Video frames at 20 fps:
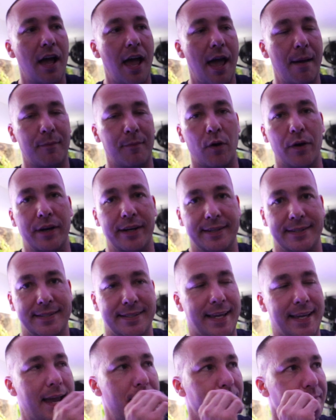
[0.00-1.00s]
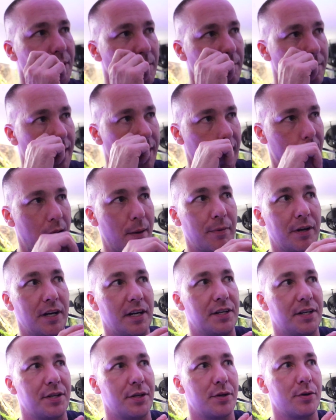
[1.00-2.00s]
am going to scape them and I'm
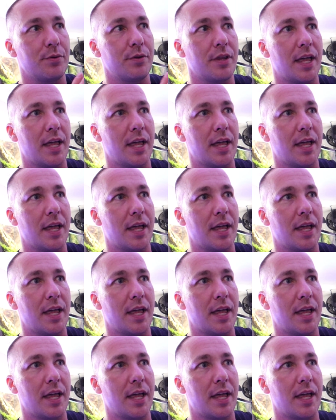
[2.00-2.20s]
gonna do